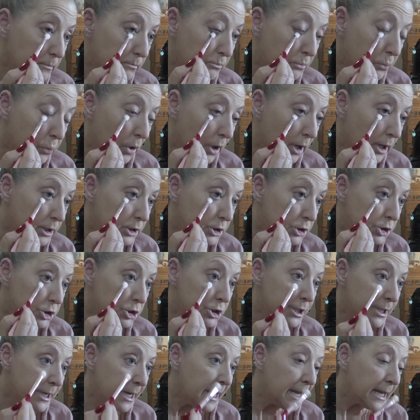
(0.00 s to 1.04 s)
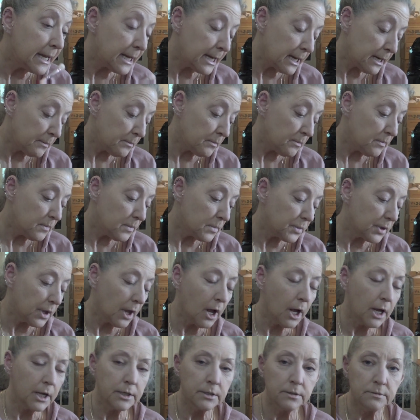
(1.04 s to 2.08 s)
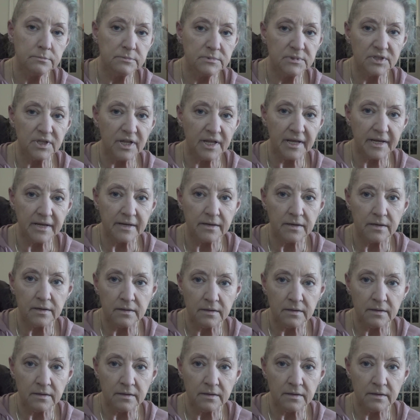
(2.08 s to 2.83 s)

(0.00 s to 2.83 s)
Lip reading: brush name, not like